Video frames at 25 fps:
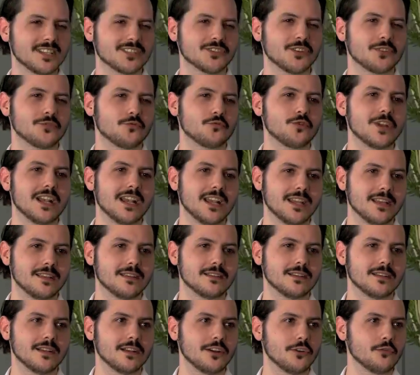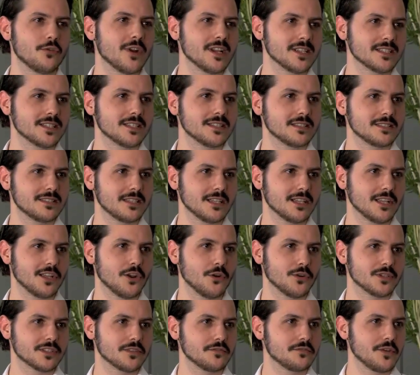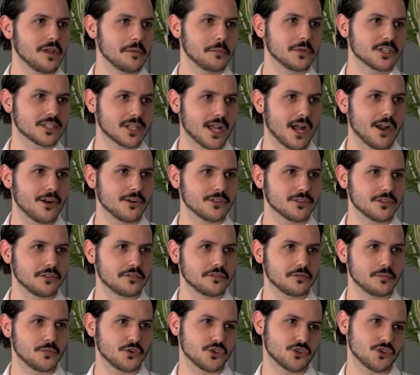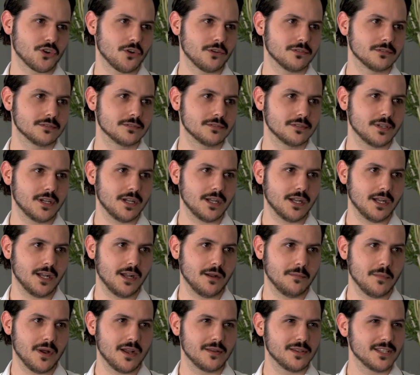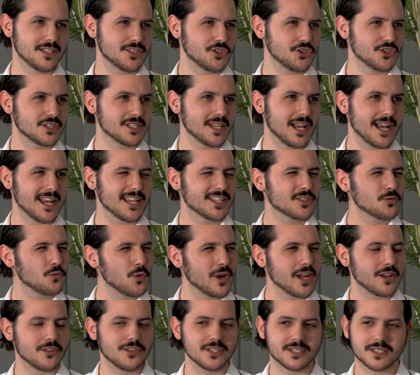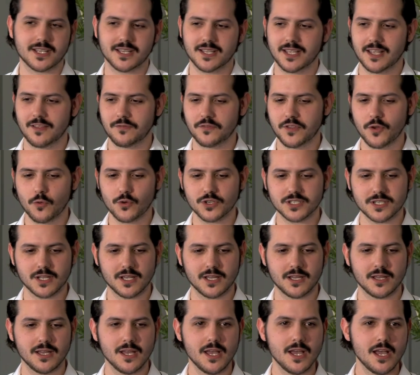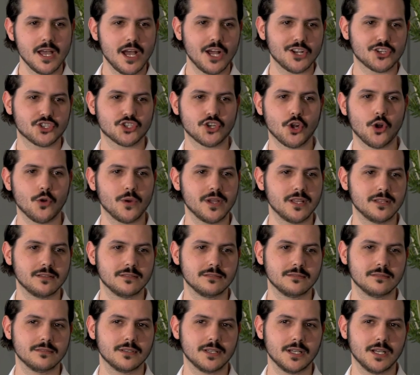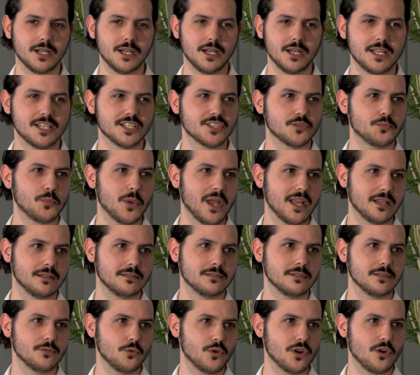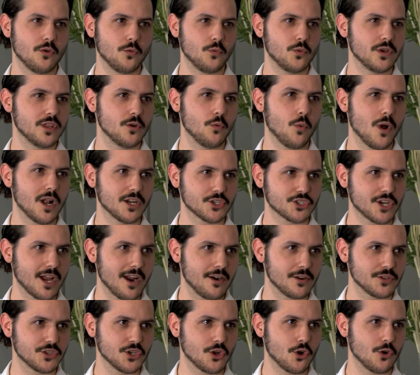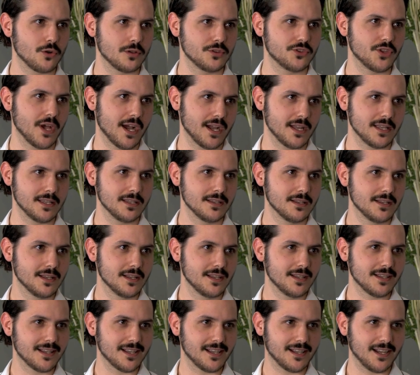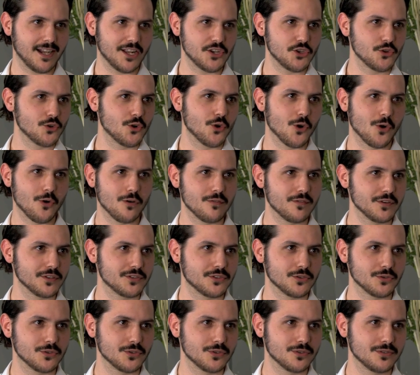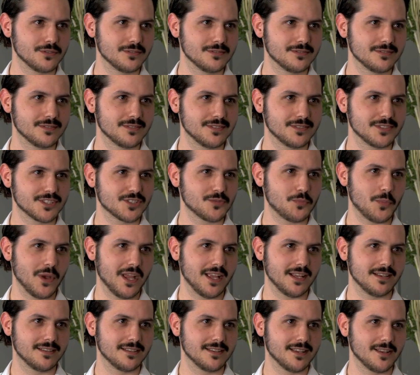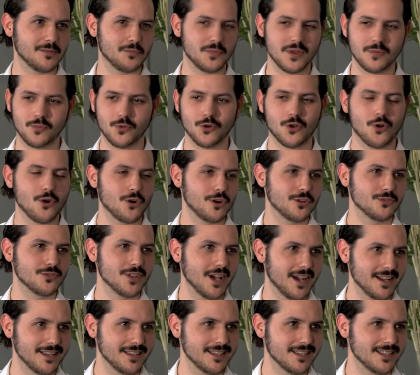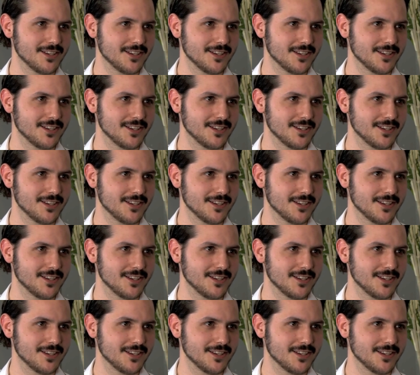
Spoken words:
It's not really a racist thing. It's a famous character from a show. It's just it's weird. It's like if there was a show in Spain with a Welsh character called Di, and you go over to Spain and people call you Dai,